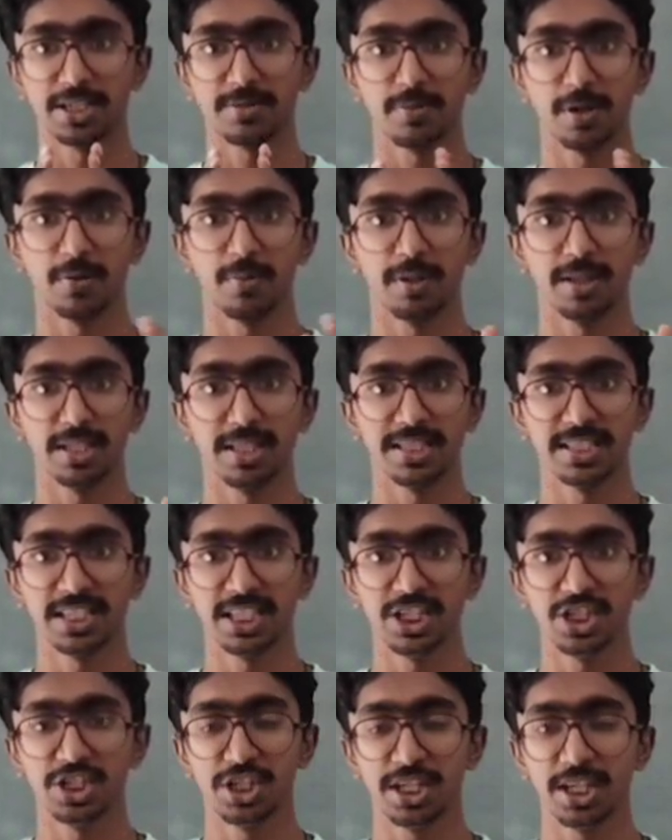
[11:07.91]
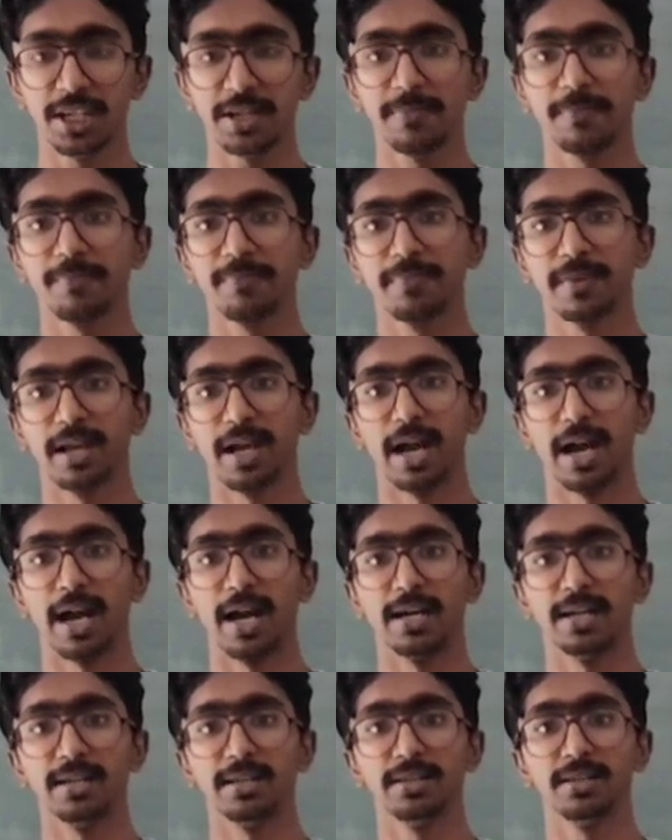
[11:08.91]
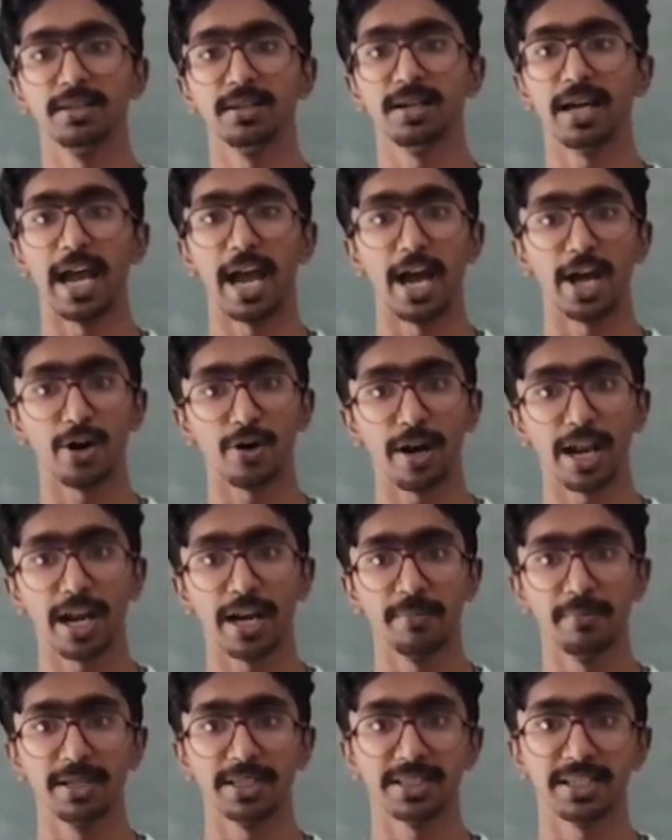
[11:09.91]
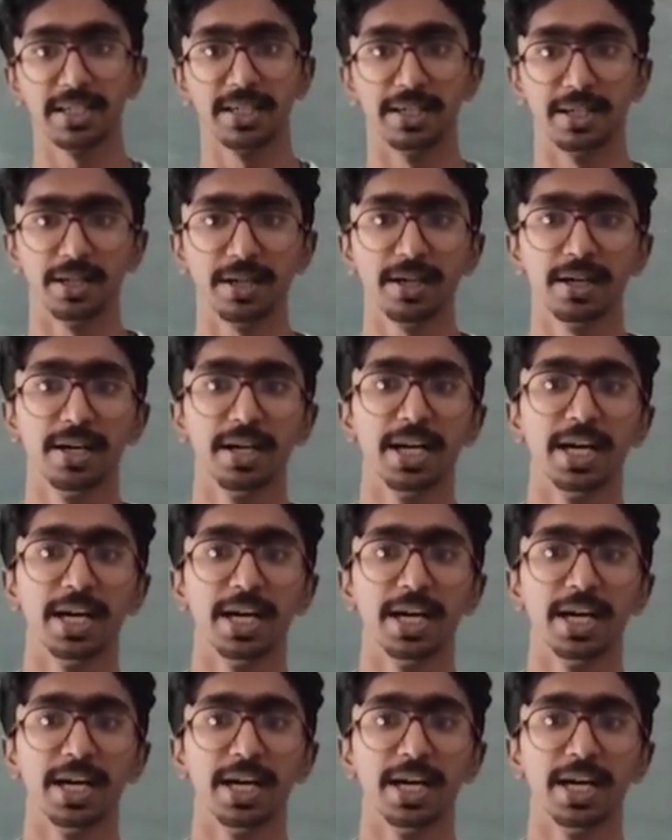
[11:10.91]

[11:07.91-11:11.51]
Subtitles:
between the CG and the aerodynamic center